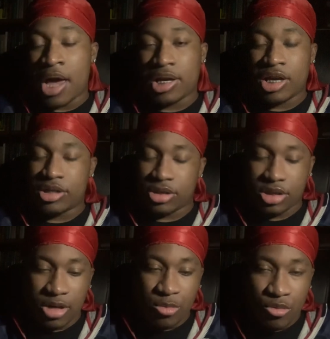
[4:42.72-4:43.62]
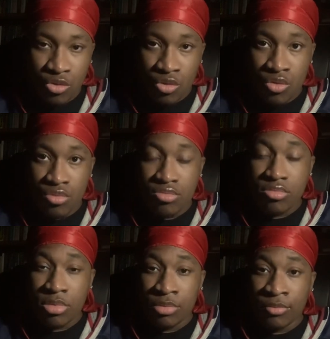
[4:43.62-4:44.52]
It's a simple rule.
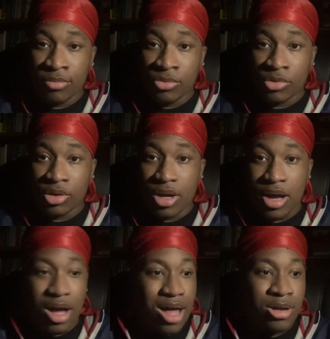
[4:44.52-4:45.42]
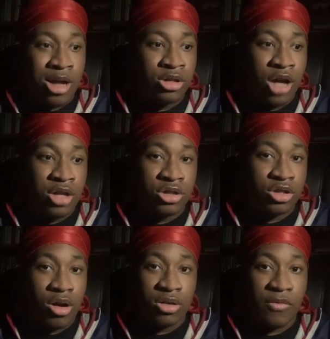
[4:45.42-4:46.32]
And I know I just
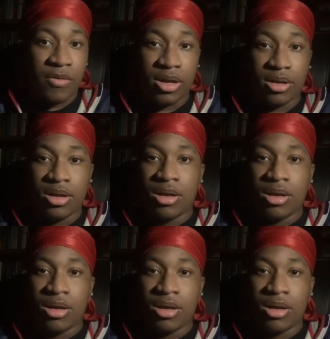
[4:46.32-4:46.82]
don't understand.